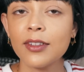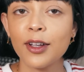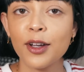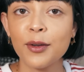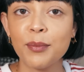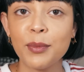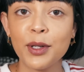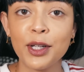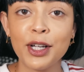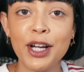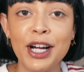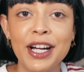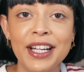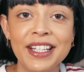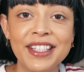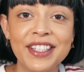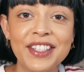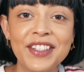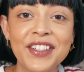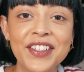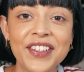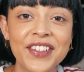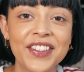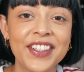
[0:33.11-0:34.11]
Hope you guys
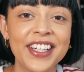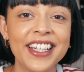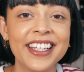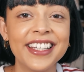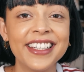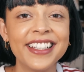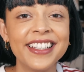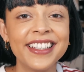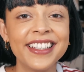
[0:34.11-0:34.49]
enjoy it.